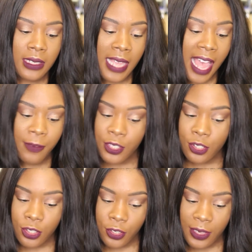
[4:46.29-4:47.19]
after
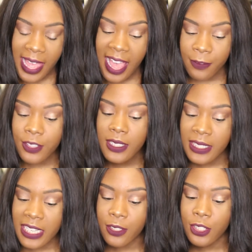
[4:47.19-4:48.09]

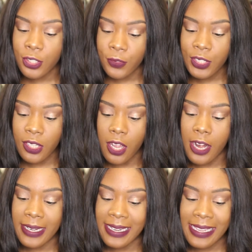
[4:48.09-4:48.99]
sale service
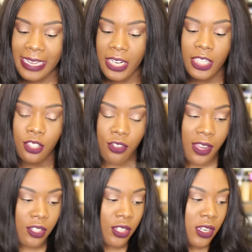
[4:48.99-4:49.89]
card and hair
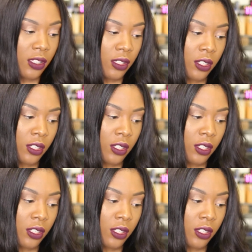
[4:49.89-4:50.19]
instructions.